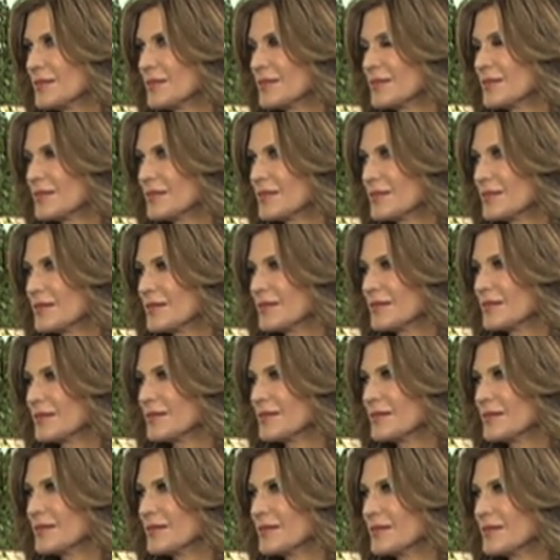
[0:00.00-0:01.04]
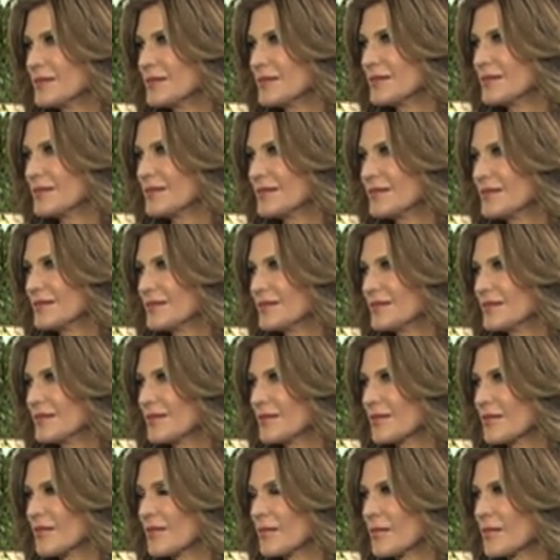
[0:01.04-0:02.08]

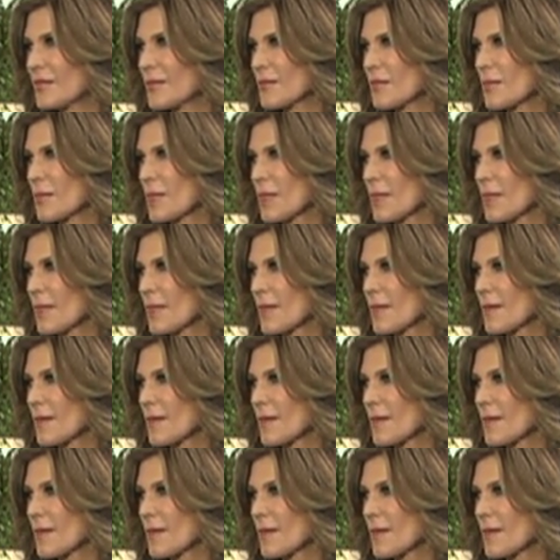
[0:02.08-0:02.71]
This person isn't speaking.